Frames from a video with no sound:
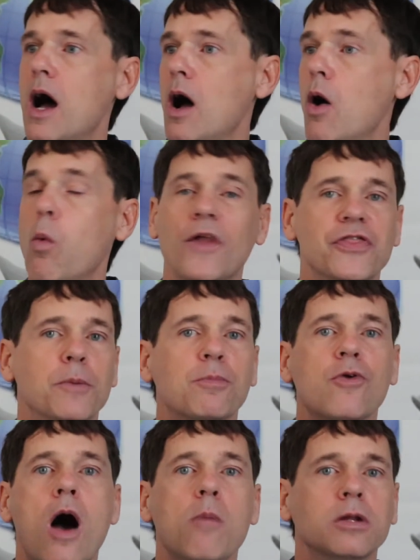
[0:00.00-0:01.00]
what the
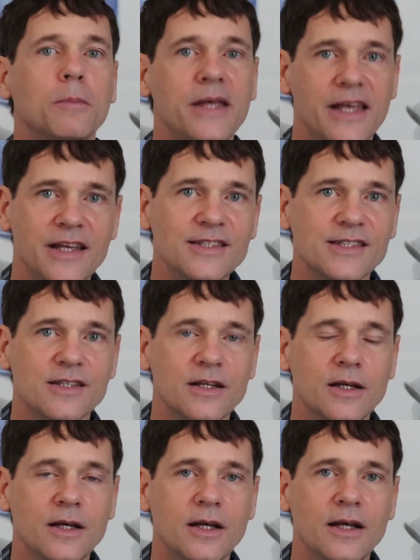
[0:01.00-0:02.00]
problem is,
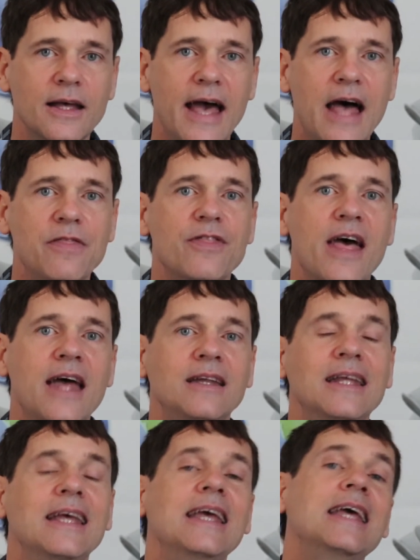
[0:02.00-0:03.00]
and
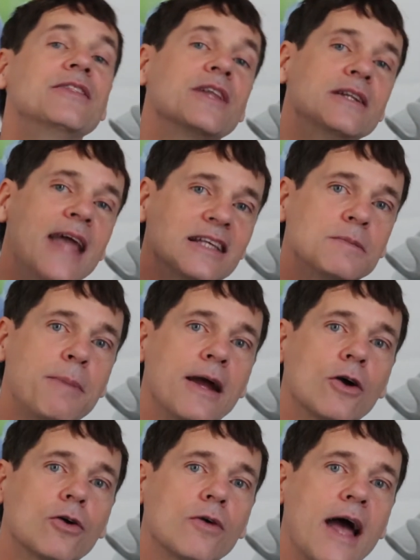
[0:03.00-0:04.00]
then in the next
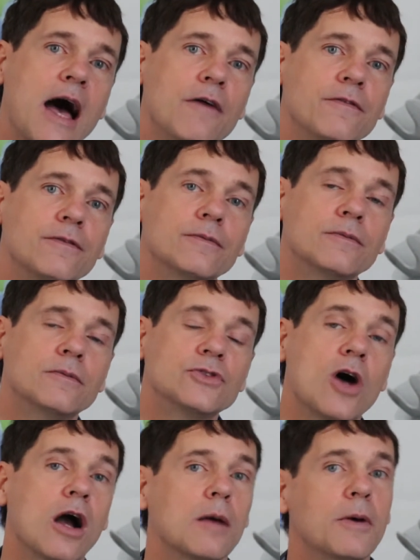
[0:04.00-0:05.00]
paragraph,
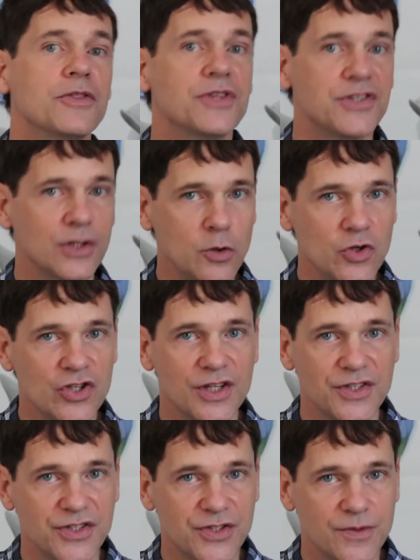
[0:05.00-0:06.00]
talk about the
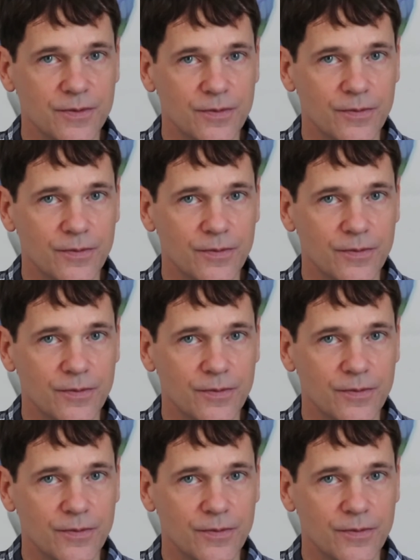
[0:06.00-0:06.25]
solutions.